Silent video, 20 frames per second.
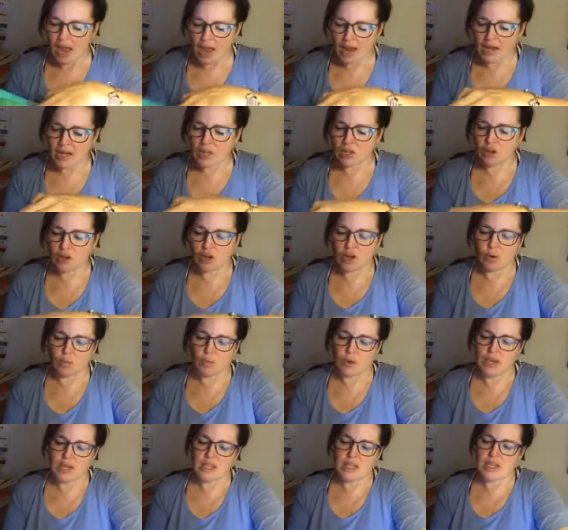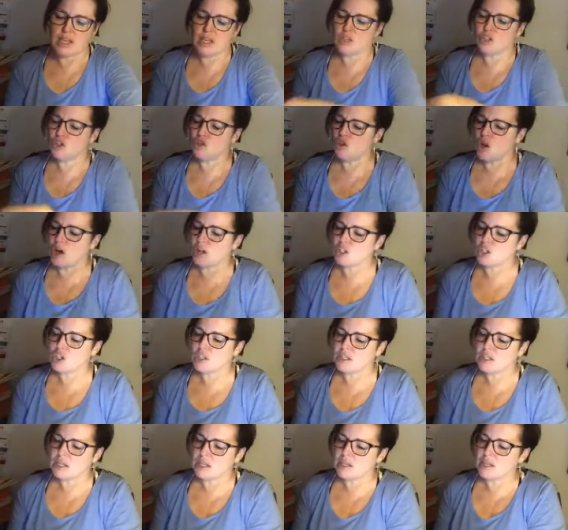And you're gonna read the
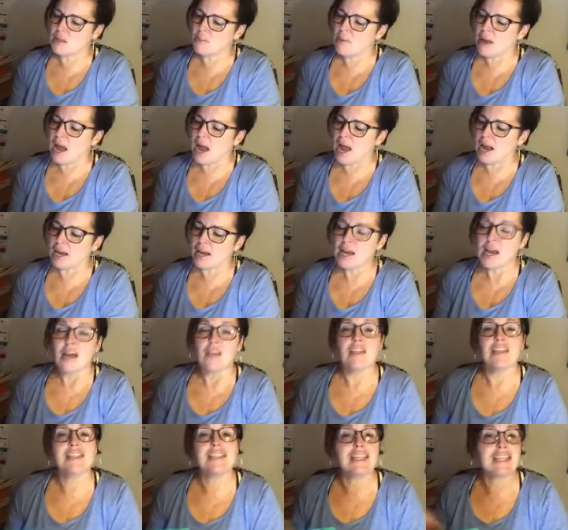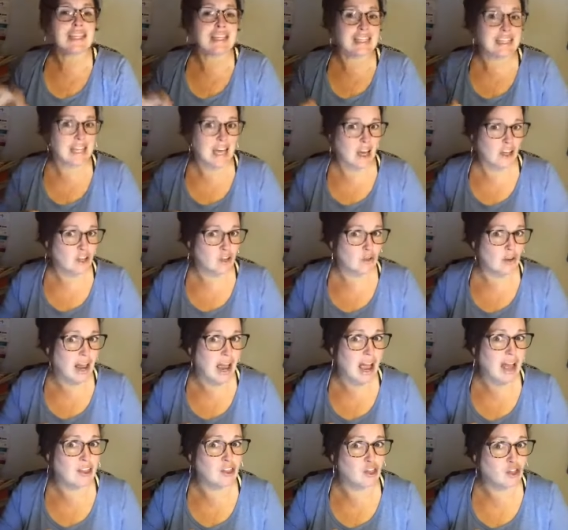instructions in the back that's gonna tell you
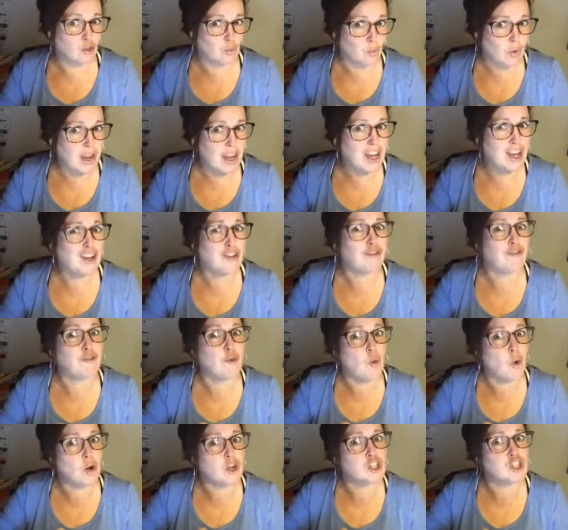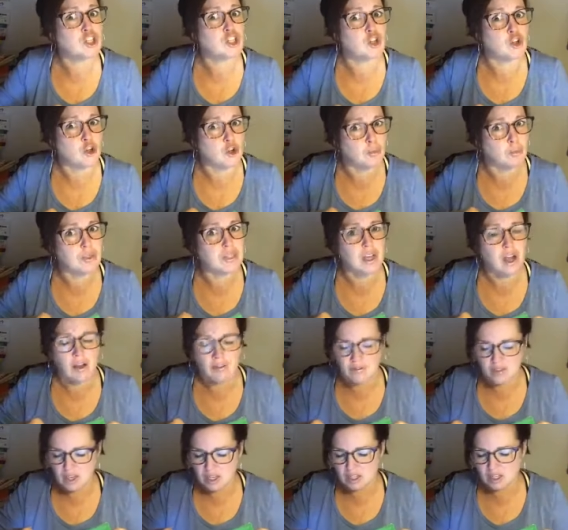to add three to four scoops
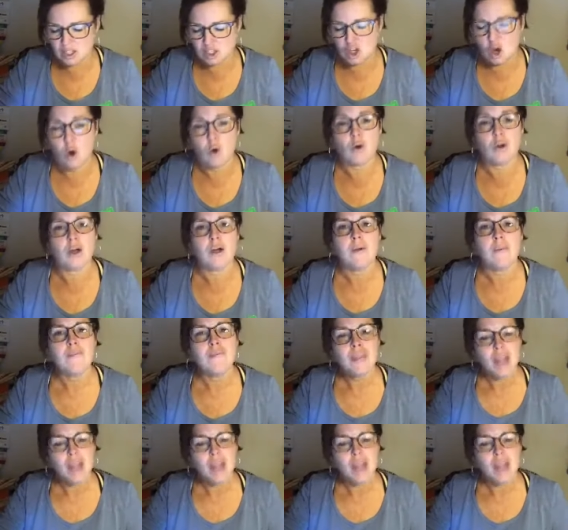of this soak.